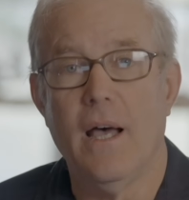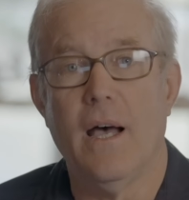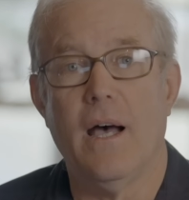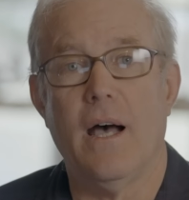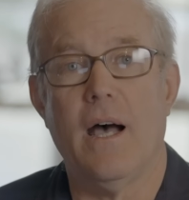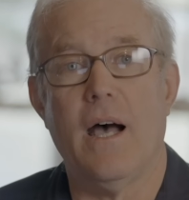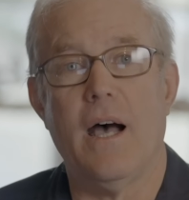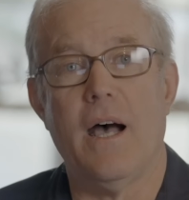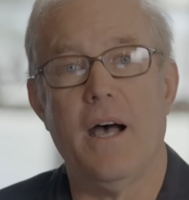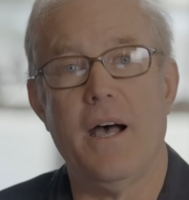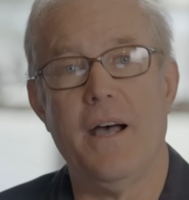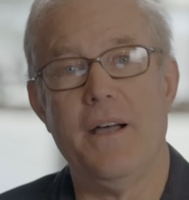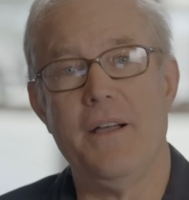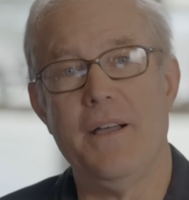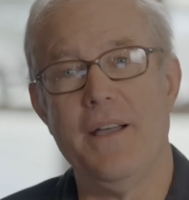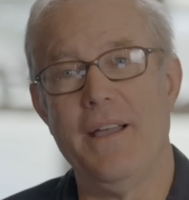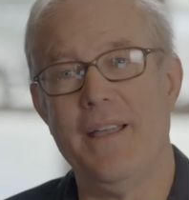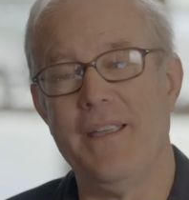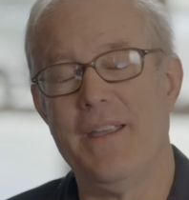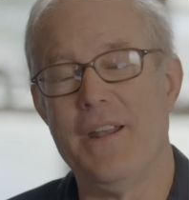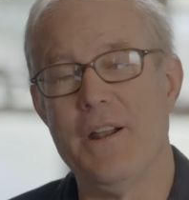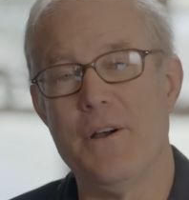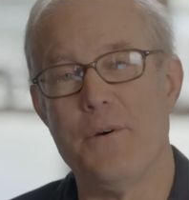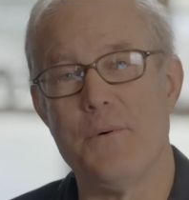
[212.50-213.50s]

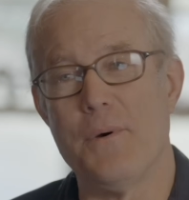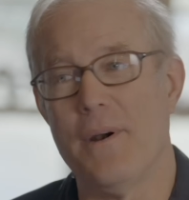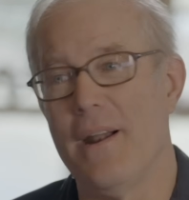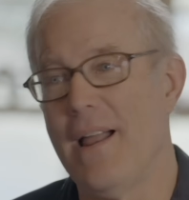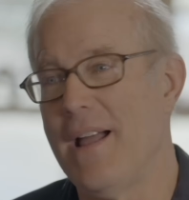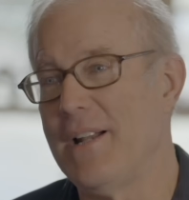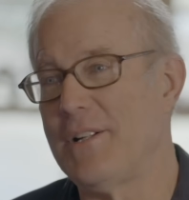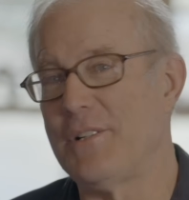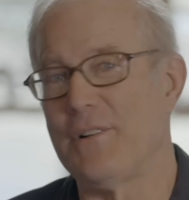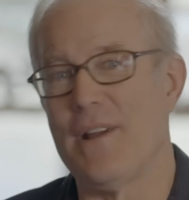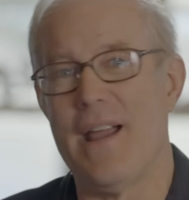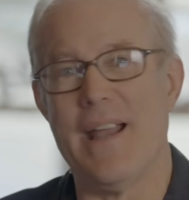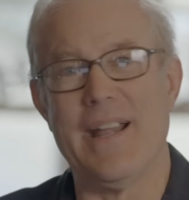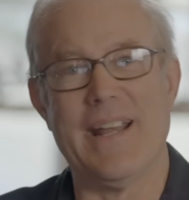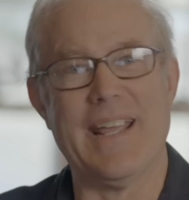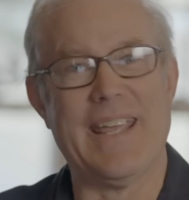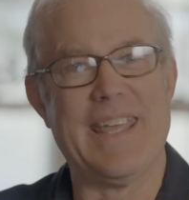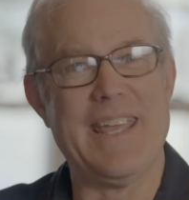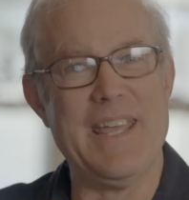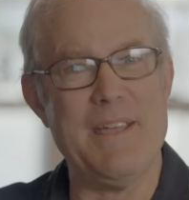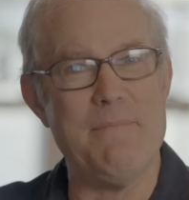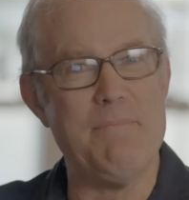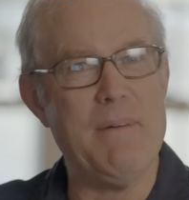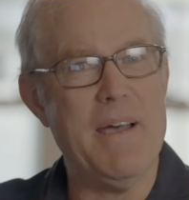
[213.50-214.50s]
We're not trying to
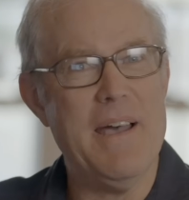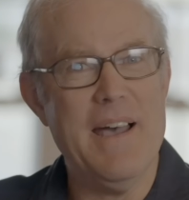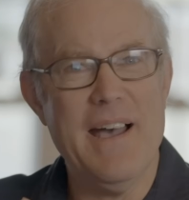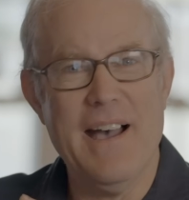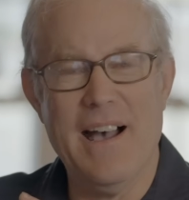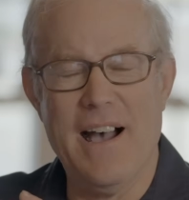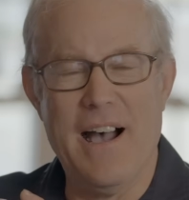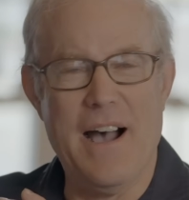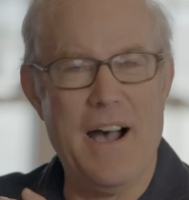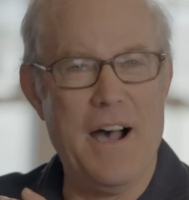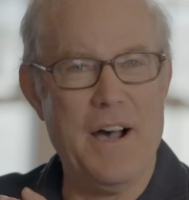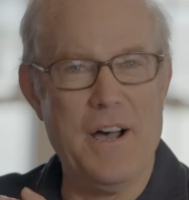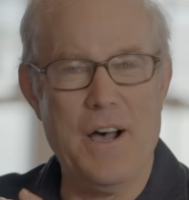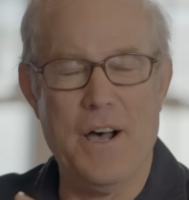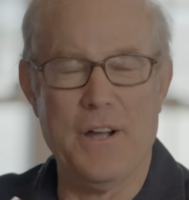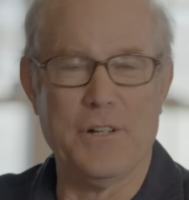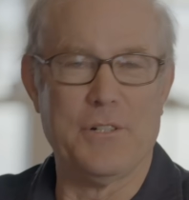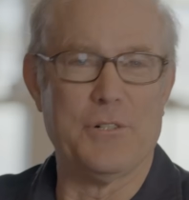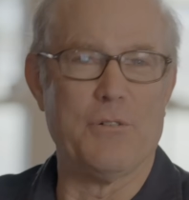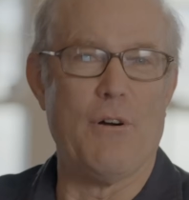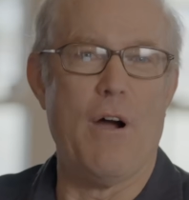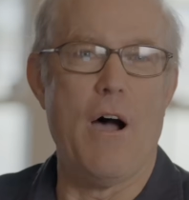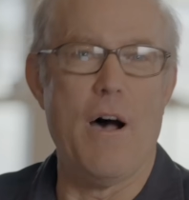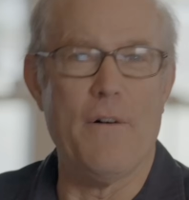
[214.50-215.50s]
keep a
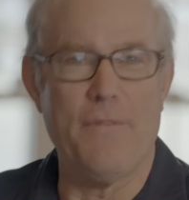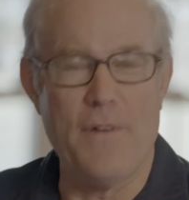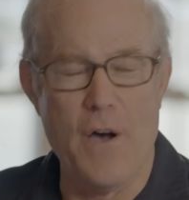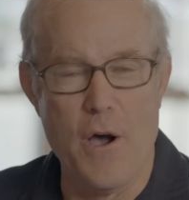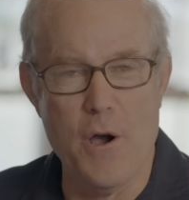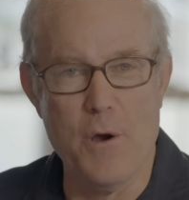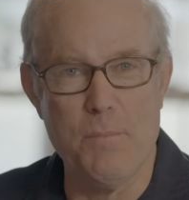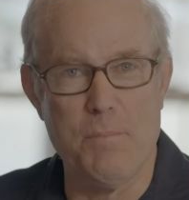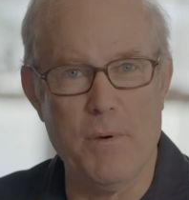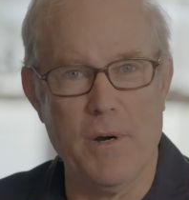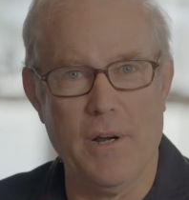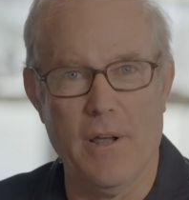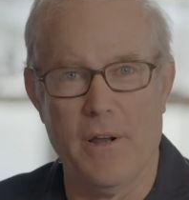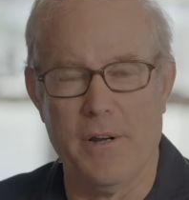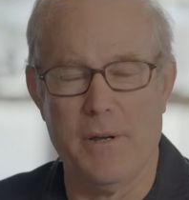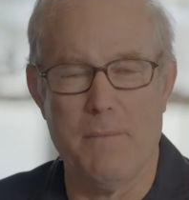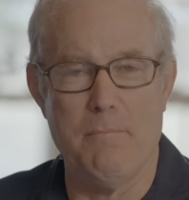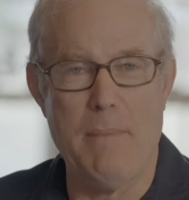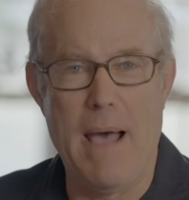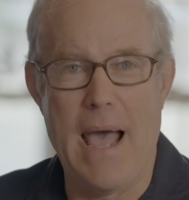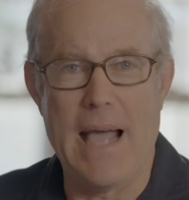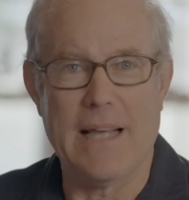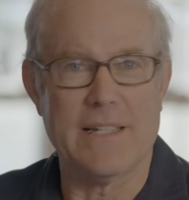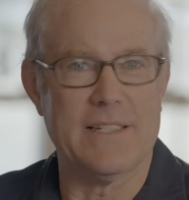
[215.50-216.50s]
trough open on the
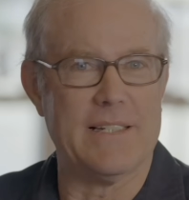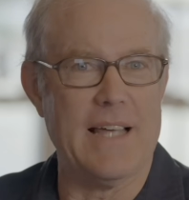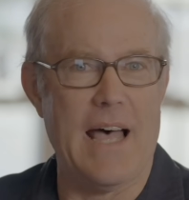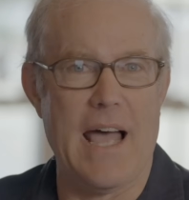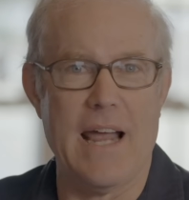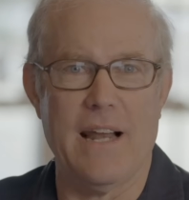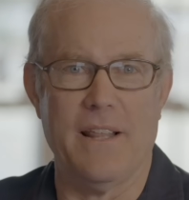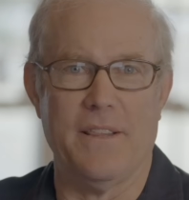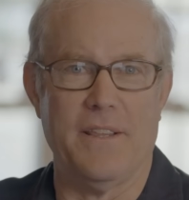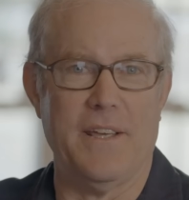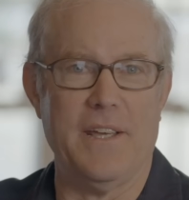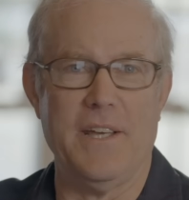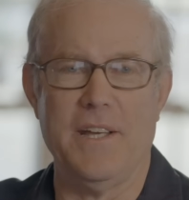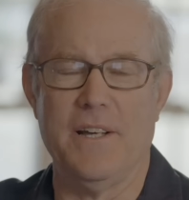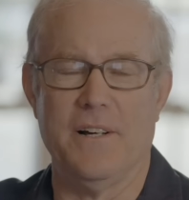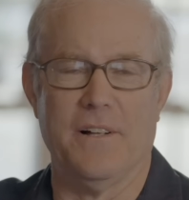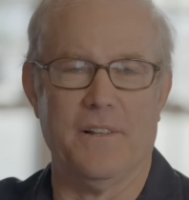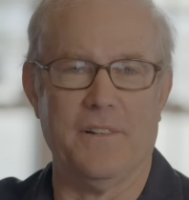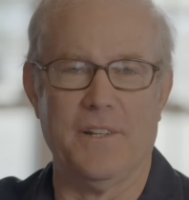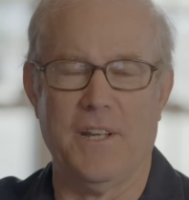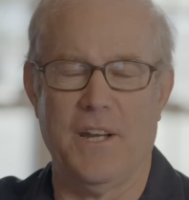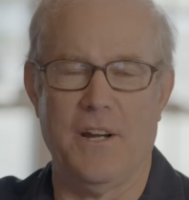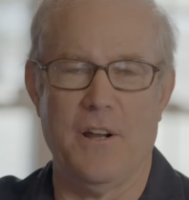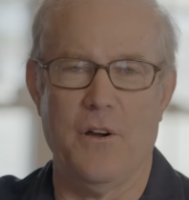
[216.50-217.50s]
backside of the
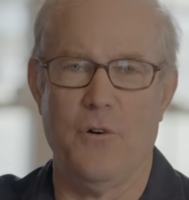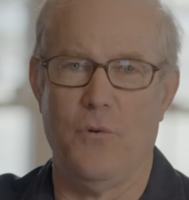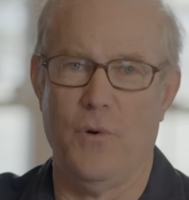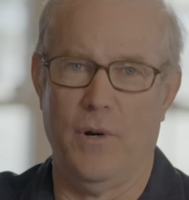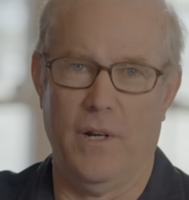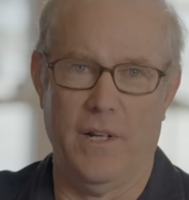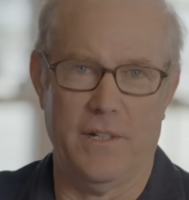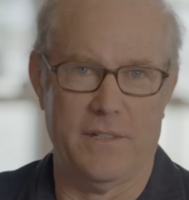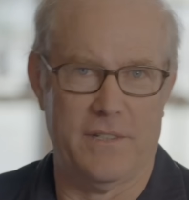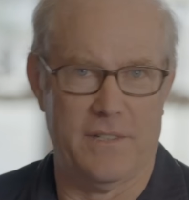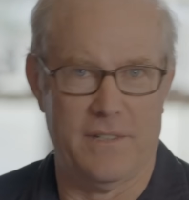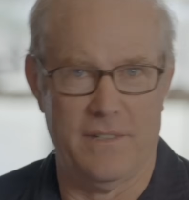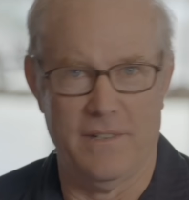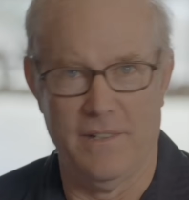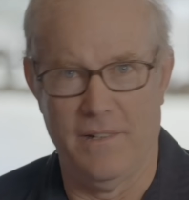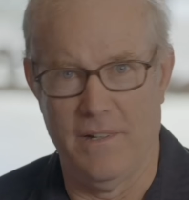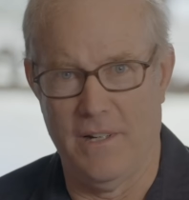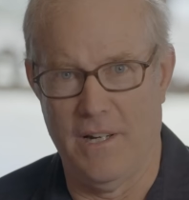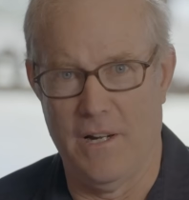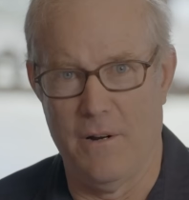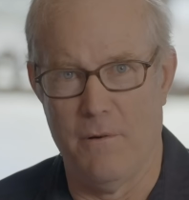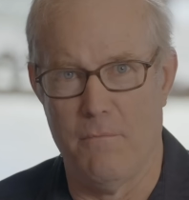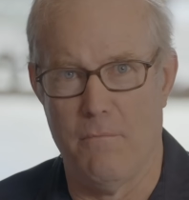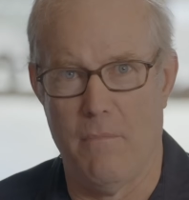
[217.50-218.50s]
hill, when it's,
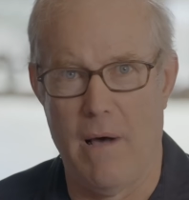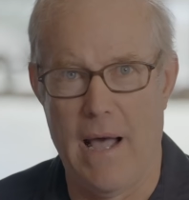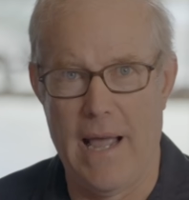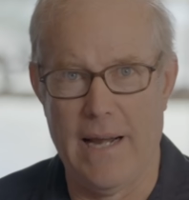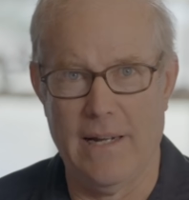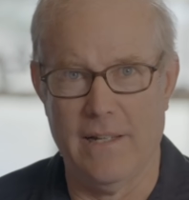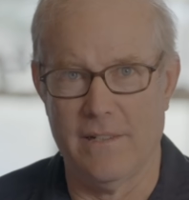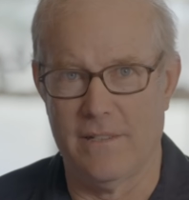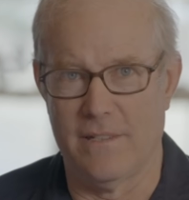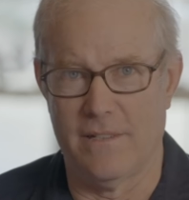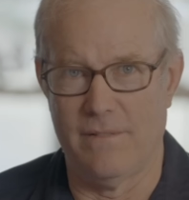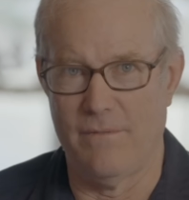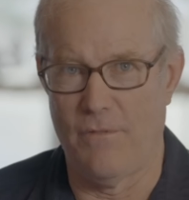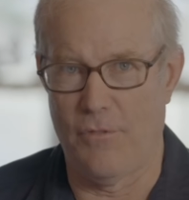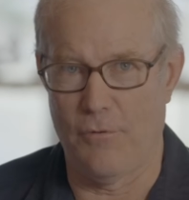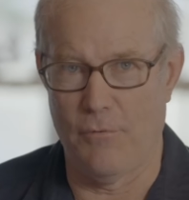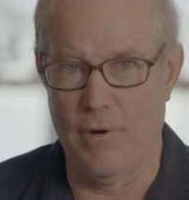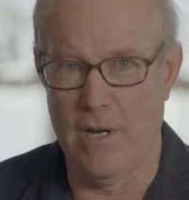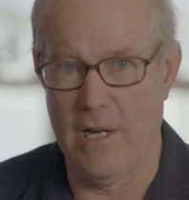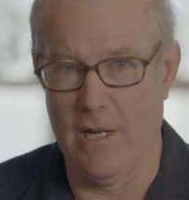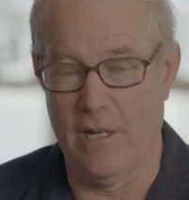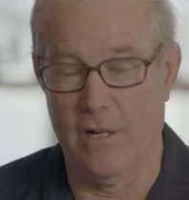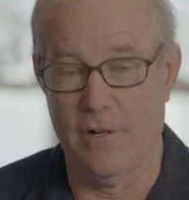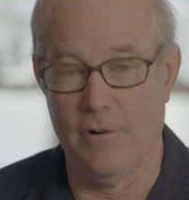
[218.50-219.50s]

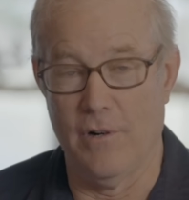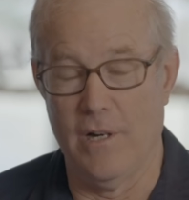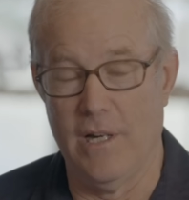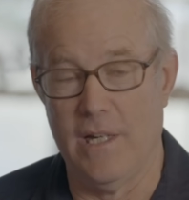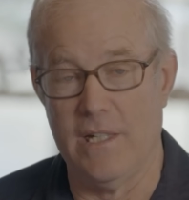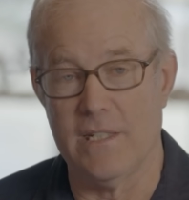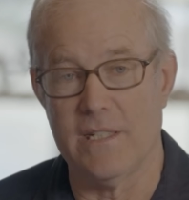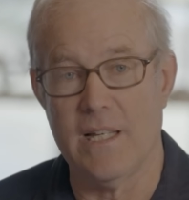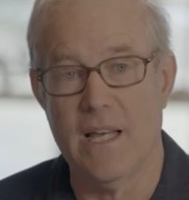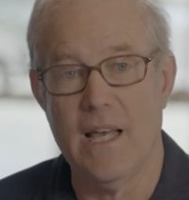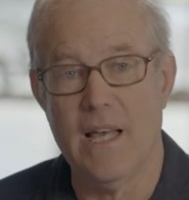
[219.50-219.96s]
-3 degrees.